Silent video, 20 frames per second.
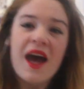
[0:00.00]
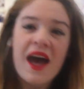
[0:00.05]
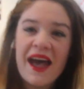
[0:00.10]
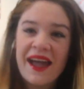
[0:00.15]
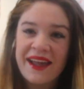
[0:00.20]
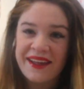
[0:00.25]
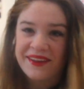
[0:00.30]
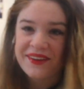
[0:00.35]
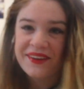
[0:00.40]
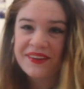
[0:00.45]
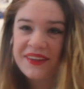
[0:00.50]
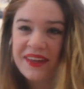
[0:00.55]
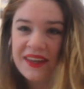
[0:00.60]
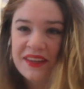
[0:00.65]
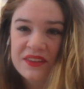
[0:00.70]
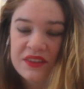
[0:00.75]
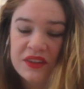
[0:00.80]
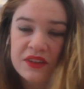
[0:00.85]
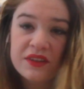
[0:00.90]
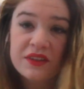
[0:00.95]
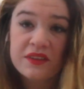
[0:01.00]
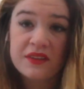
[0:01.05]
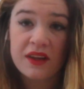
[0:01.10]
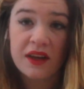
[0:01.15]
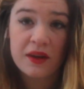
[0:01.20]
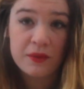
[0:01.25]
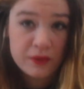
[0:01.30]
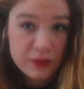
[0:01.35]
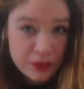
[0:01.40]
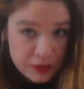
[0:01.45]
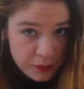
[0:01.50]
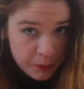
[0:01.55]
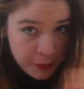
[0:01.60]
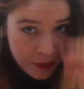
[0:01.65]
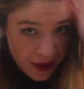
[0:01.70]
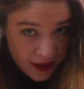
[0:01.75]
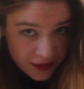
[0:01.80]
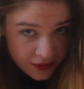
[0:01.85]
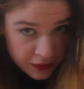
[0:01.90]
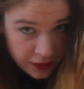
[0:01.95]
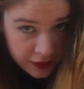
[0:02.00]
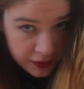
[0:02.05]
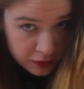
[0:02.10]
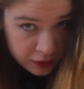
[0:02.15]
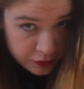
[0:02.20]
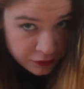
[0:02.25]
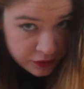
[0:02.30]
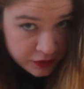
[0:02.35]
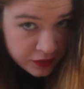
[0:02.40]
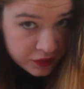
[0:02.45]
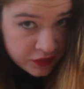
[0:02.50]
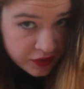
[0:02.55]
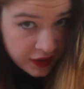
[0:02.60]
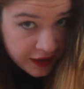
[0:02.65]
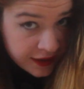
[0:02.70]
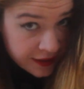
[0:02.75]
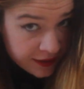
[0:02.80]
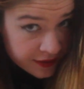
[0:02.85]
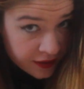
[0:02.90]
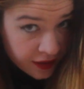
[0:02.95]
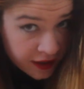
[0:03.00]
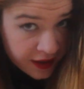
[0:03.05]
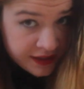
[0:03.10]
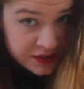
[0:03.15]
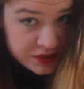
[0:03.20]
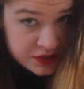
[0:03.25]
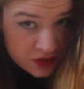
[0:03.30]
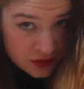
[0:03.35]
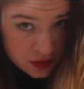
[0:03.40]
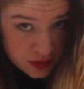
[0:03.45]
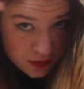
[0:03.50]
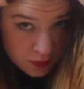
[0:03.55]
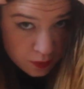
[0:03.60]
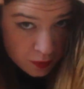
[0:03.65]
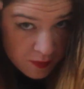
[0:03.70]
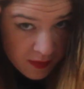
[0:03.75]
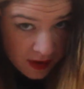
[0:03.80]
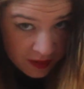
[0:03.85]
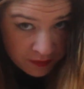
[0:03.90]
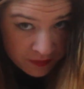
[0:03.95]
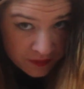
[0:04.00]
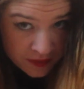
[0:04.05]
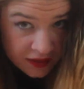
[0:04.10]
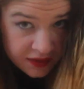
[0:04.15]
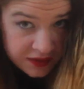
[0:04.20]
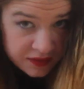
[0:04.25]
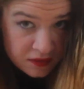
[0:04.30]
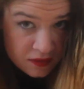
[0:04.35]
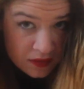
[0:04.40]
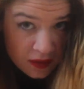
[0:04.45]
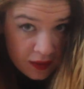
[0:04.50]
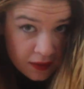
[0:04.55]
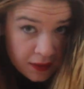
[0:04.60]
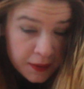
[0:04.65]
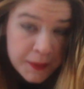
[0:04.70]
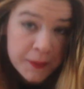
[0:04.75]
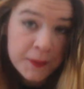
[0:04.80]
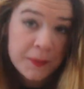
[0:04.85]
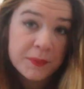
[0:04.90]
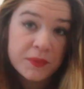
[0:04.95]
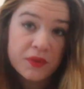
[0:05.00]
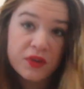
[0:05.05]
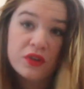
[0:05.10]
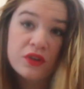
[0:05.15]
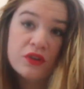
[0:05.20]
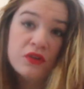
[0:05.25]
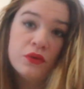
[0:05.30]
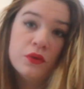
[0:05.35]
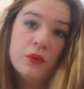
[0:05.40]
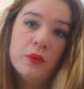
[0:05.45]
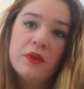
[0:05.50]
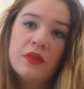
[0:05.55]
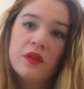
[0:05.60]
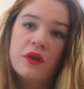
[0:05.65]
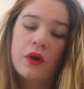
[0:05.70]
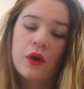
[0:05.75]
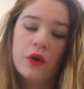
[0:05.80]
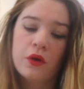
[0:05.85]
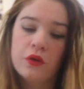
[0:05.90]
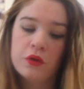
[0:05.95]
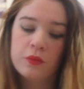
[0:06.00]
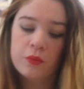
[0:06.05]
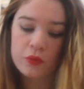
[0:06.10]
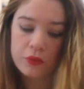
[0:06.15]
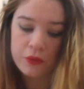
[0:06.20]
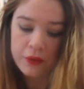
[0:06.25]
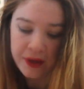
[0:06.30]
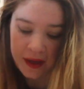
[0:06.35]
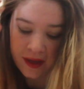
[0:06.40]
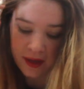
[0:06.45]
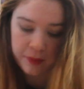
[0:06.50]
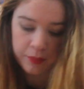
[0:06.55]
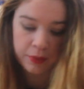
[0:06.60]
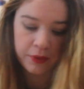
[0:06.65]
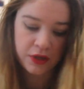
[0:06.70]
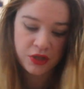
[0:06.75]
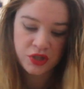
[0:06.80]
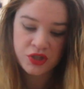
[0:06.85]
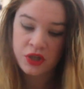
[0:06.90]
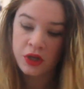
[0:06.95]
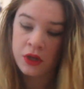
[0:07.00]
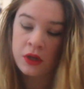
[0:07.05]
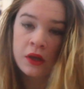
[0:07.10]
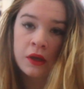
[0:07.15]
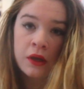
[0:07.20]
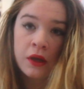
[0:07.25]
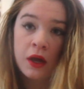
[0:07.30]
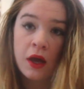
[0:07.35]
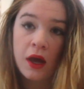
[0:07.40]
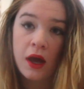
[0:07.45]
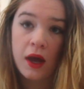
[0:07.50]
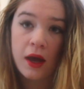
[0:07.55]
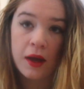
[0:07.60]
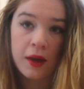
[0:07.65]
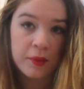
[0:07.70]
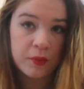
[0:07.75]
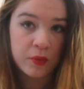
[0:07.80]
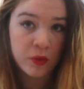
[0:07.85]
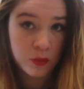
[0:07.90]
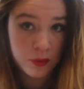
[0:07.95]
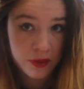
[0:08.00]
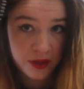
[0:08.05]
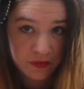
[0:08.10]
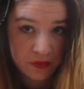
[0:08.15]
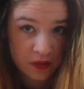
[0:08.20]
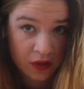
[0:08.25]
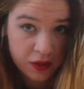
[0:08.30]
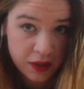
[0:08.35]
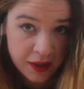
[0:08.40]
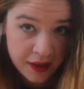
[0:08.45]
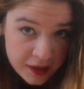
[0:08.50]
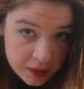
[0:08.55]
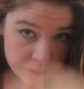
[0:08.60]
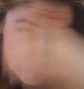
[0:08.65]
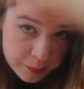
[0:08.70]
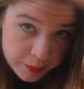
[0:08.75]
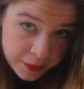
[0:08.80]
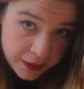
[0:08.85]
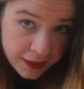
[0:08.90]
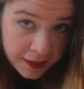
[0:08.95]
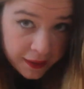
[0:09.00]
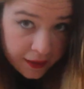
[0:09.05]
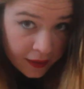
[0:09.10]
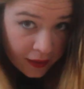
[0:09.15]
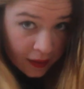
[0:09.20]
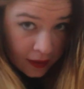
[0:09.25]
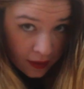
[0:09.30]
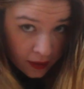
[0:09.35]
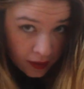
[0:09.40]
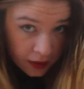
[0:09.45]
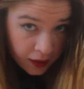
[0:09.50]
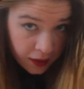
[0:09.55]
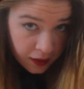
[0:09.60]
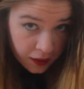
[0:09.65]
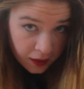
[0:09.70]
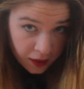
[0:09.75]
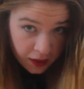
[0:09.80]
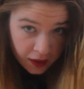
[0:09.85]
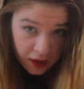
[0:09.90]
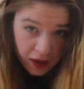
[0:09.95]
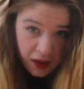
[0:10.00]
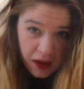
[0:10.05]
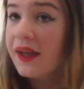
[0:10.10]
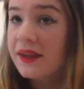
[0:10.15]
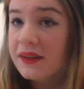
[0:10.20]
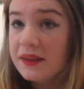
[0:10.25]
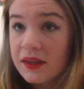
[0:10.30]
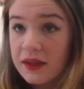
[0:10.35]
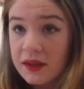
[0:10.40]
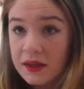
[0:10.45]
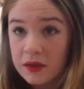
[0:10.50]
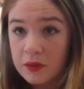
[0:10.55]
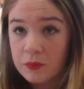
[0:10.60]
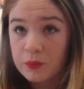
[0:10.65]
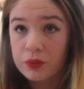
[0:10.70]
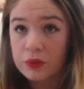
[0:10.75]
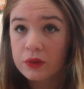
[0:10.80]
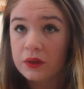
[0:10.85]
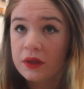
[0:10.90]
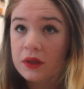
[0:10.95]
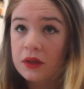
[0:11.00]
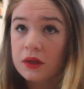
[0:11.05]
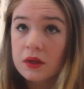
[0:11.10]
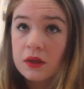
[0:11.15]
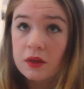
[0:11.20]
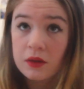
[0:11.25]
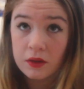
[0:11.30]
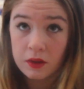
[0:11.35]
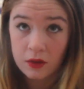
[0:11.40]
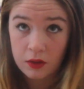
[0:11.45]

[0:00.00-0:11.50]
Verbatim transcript: Hi, okay, so to start with, you part your hair off to the side. I just do this with my fingers. You can do it with a comb or a hairbrush or whatever you like, and then pulling